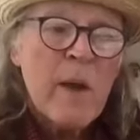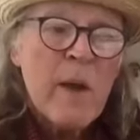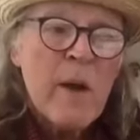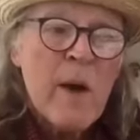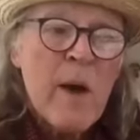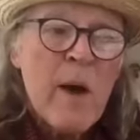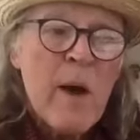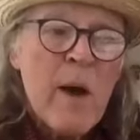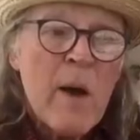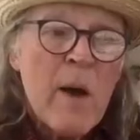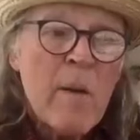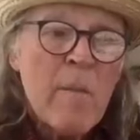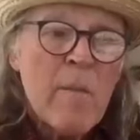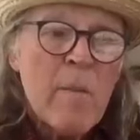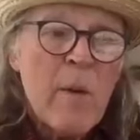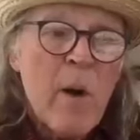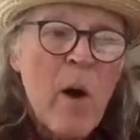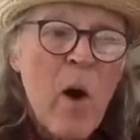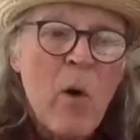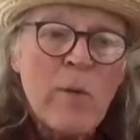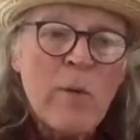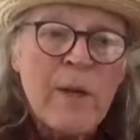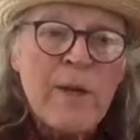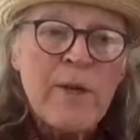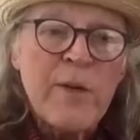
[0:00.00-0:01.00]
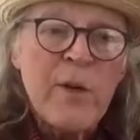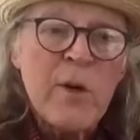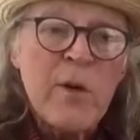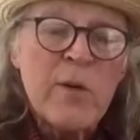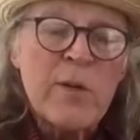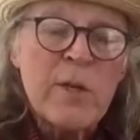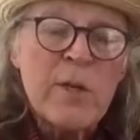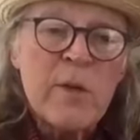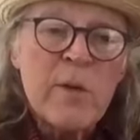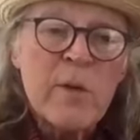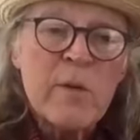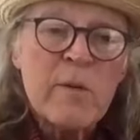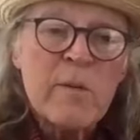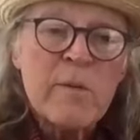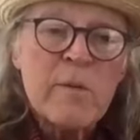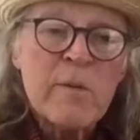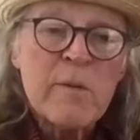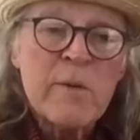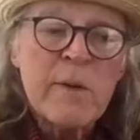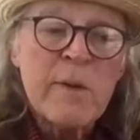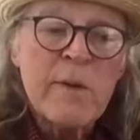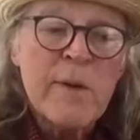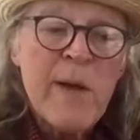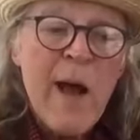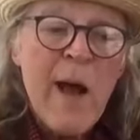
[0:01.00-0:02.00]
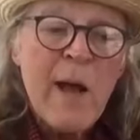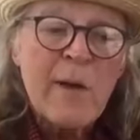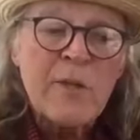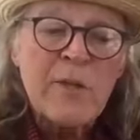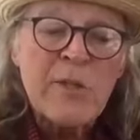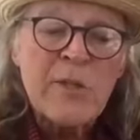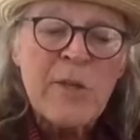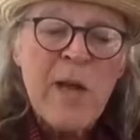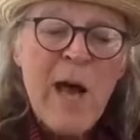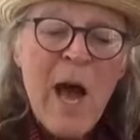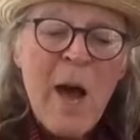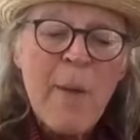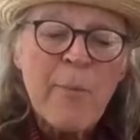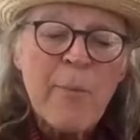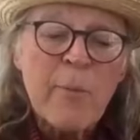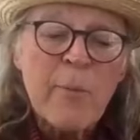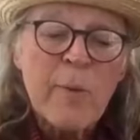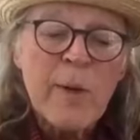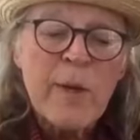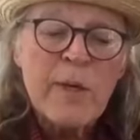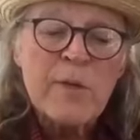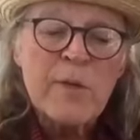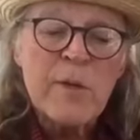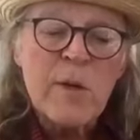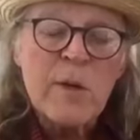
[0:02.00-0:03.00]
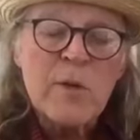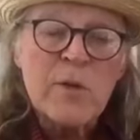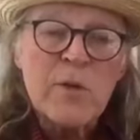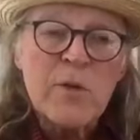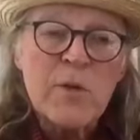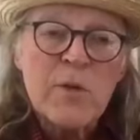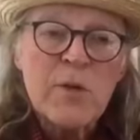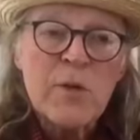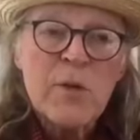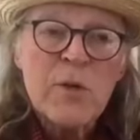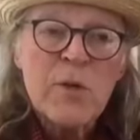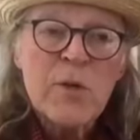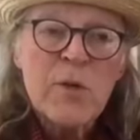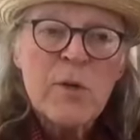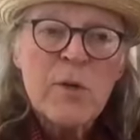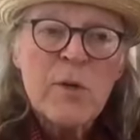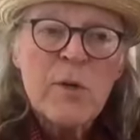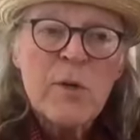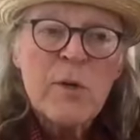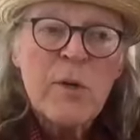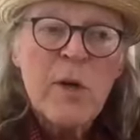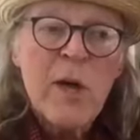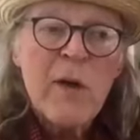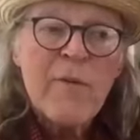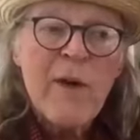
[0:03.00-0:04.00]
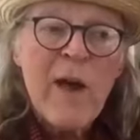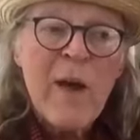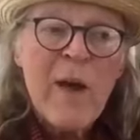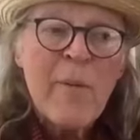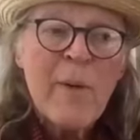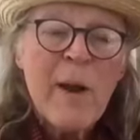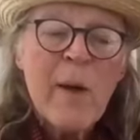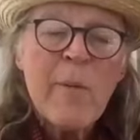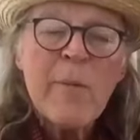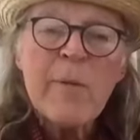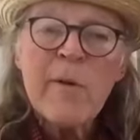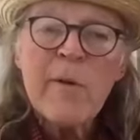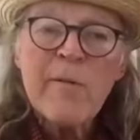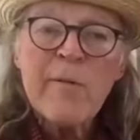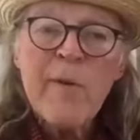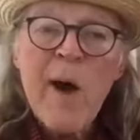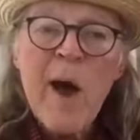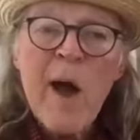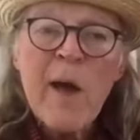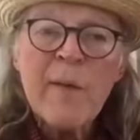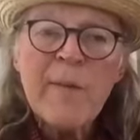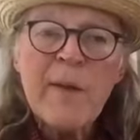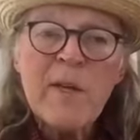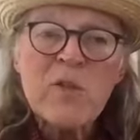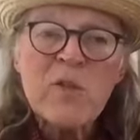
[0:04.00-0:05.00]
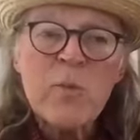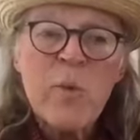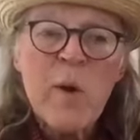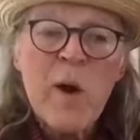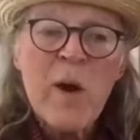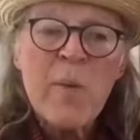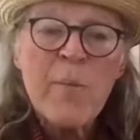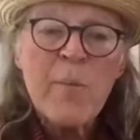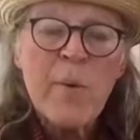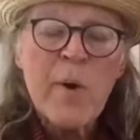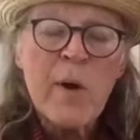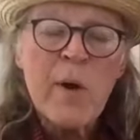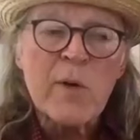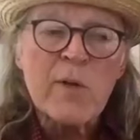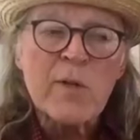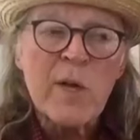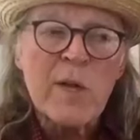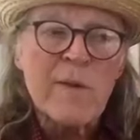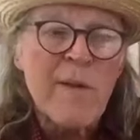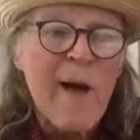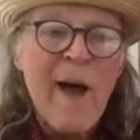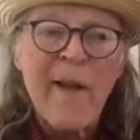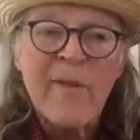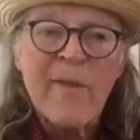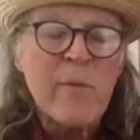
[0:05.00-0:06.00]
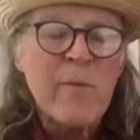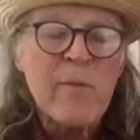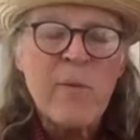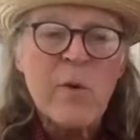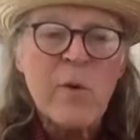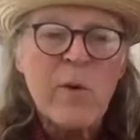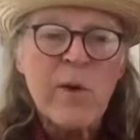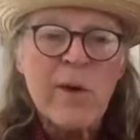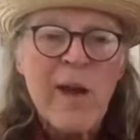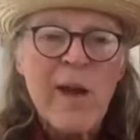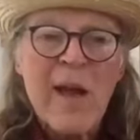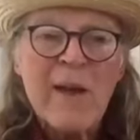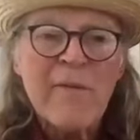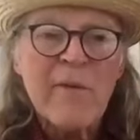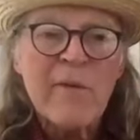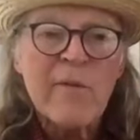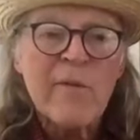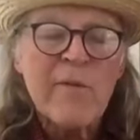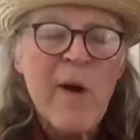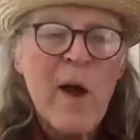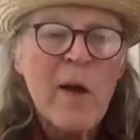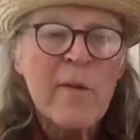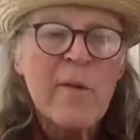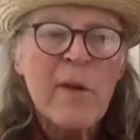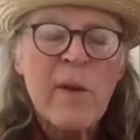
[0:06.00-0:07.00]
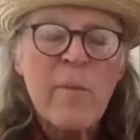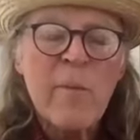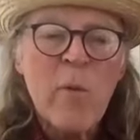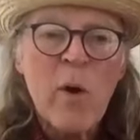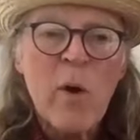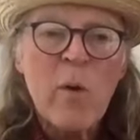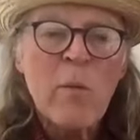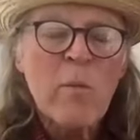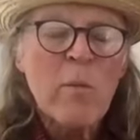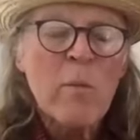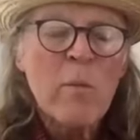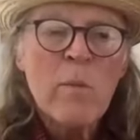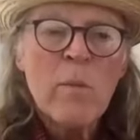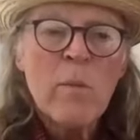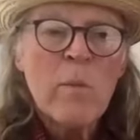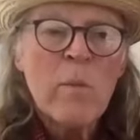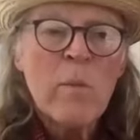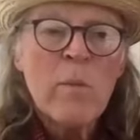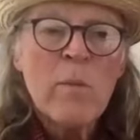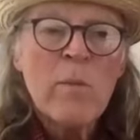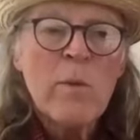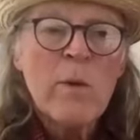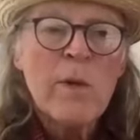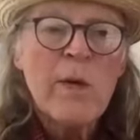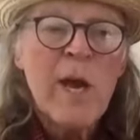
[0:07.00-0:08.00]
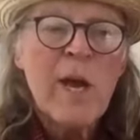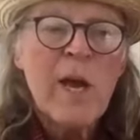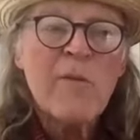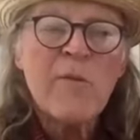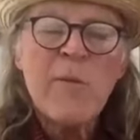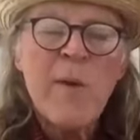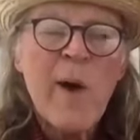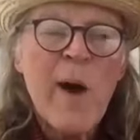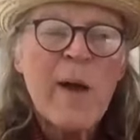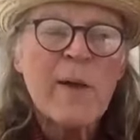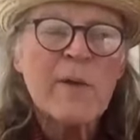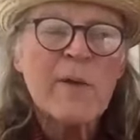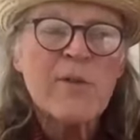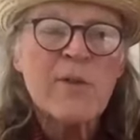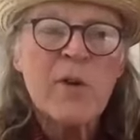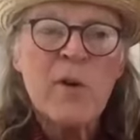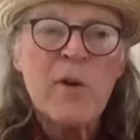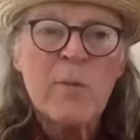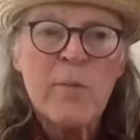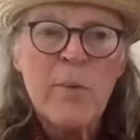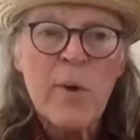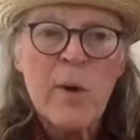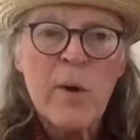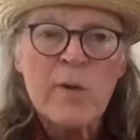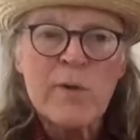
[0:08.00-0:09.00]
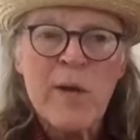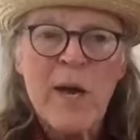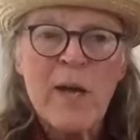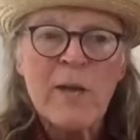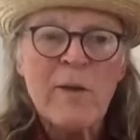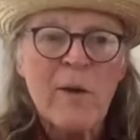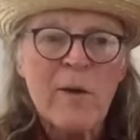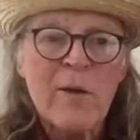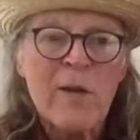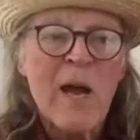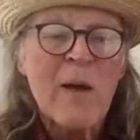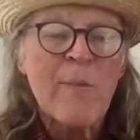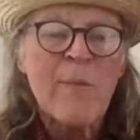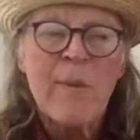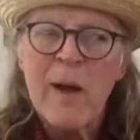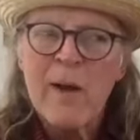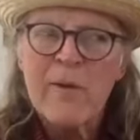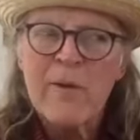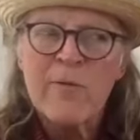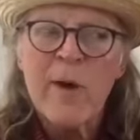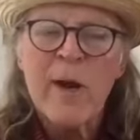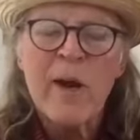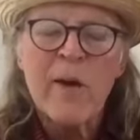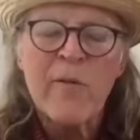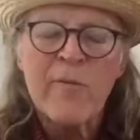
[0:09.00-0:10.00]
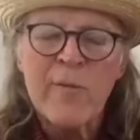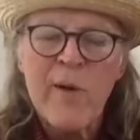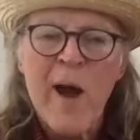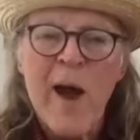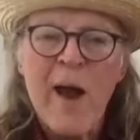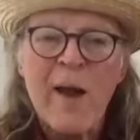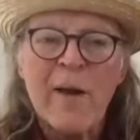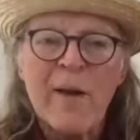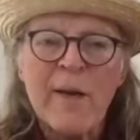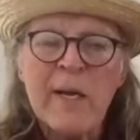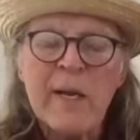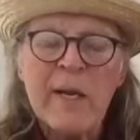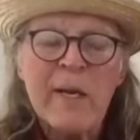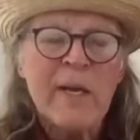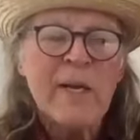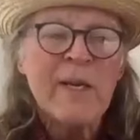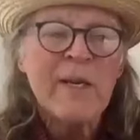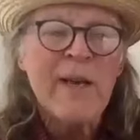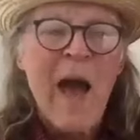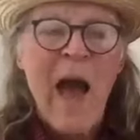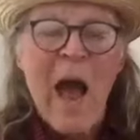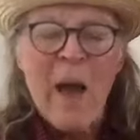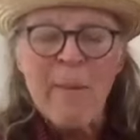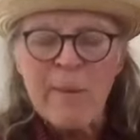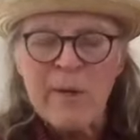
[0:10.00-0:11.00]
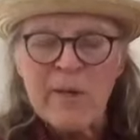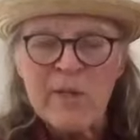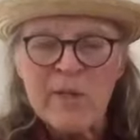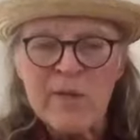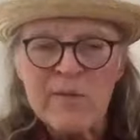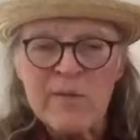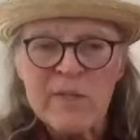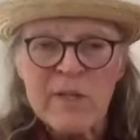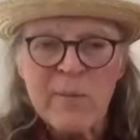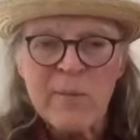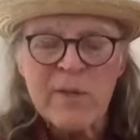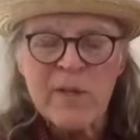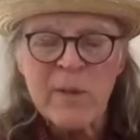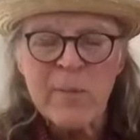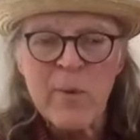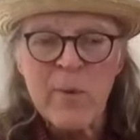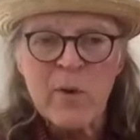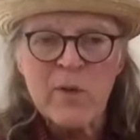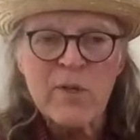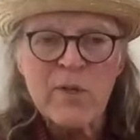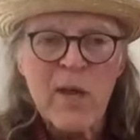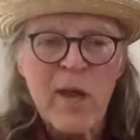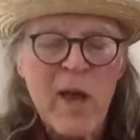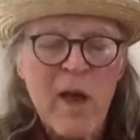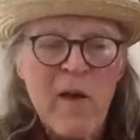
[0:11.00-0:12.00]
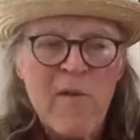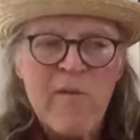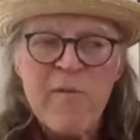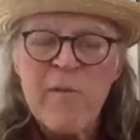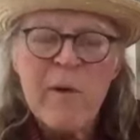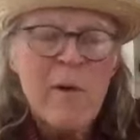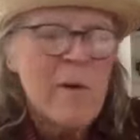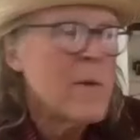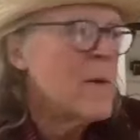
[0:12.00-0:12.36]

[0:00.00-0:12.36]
um, only due to the, the nonstop research have I been able to find these rare books. A lot of them you cannot even find anymore you can't mm-hmm. find certain books. I look up, I try to find copies of some of the books I have.